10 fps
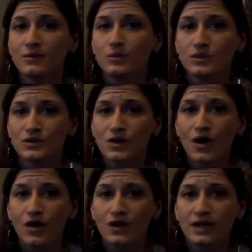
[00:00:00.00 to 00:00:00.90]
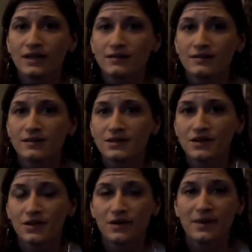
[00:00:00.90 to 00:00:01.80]
was called in to go
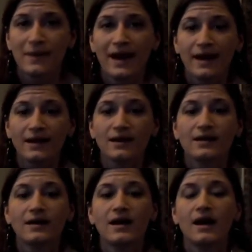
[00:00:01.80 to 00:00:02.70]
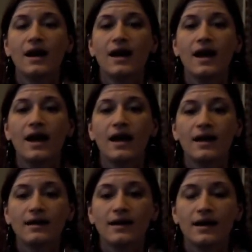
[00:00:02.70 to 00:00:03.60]
in the back,
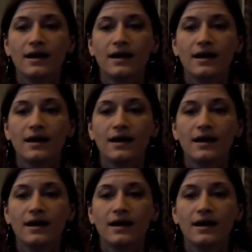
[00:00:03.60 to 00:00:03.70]
and